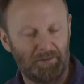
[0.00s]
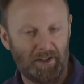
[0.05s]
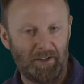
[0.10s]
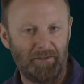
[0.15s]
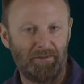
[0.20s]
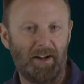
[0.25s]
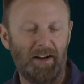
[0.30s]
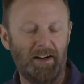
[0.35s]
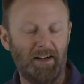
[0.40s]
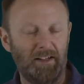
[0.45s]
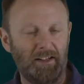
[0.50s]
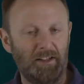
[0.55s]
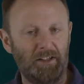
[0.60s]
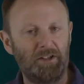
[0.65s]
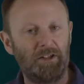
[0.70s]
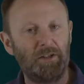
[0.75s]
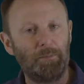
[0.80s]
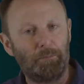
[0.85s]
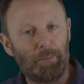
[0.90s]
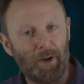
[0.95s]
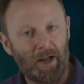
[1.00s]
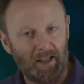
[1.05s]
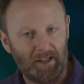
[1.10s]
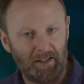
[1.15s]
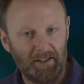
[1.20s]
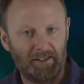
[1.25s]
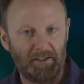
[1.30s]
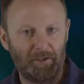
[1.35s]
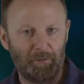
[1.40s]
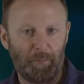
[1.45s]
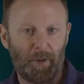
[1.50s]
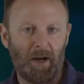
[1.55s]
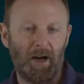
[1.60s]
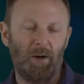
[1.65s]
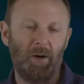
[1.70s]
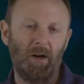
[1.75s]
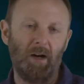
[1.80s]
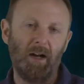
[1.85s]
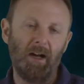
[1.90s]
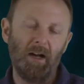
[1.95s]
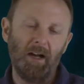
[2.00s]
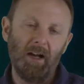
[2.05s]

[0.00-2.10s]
advantage, the balance of power